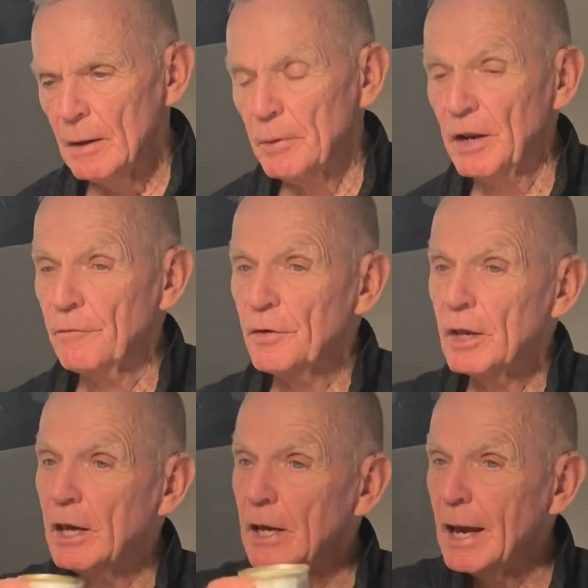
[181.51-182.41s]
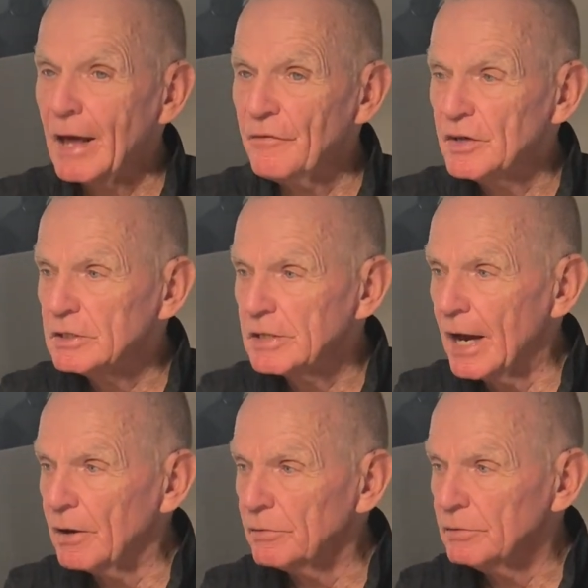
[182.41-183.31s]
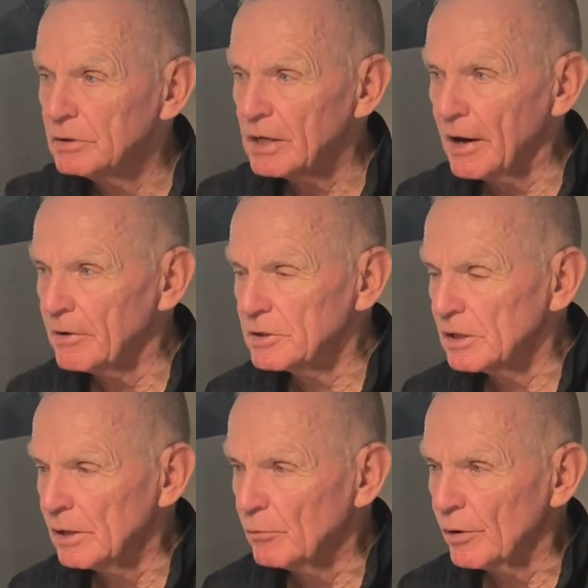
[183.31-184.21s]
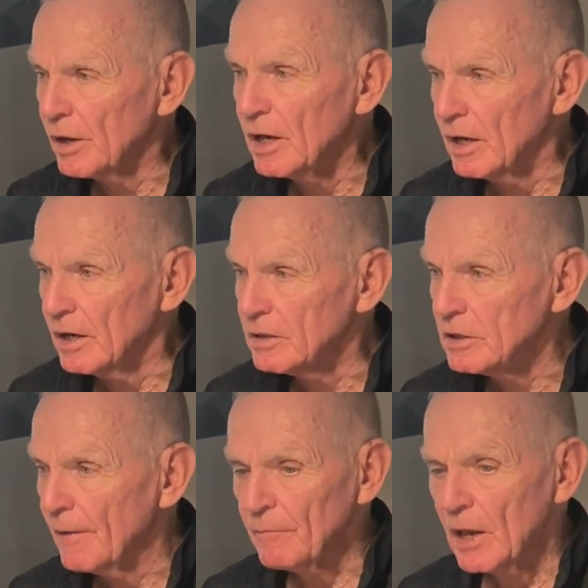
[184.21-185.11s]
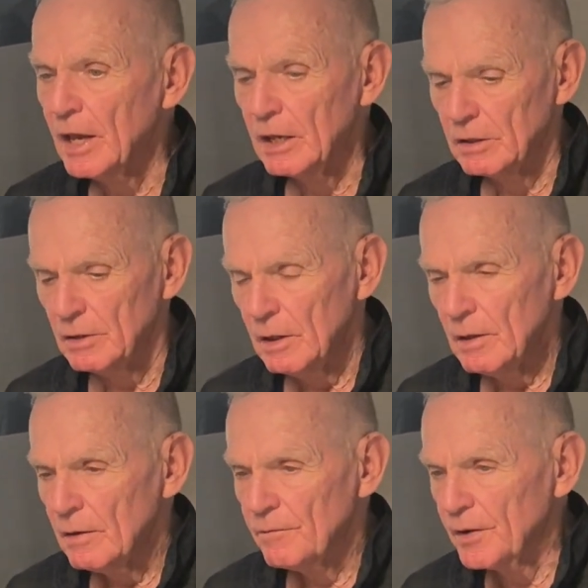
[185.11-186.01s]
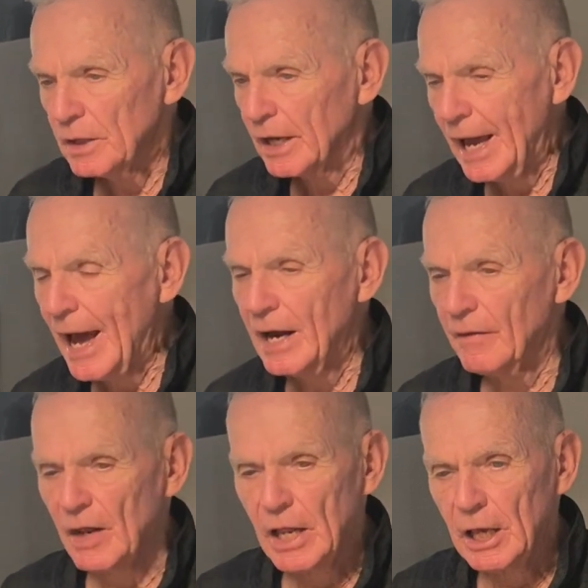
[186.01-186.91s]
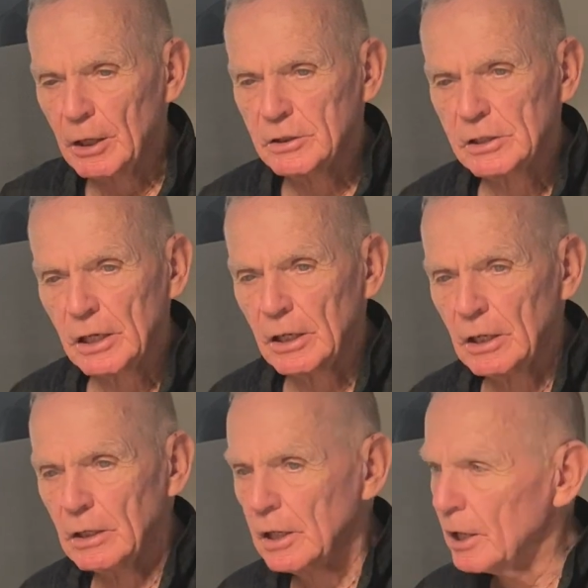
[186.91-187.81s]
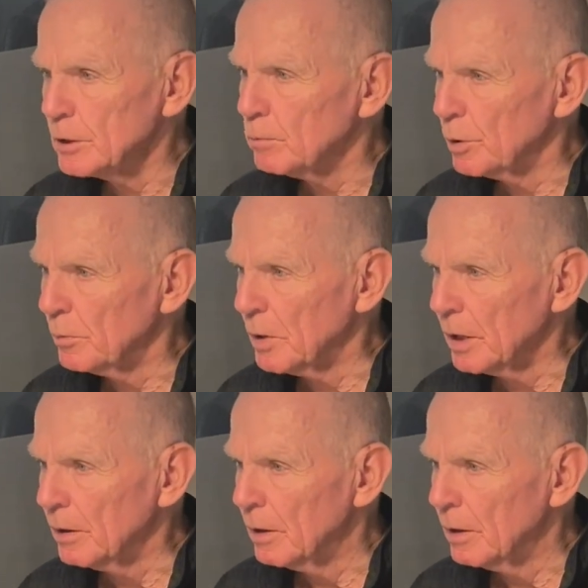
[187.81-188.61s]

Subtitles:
But if he had this downstairs where he is, he could feed the cat, and then he could stick it into his blue bin.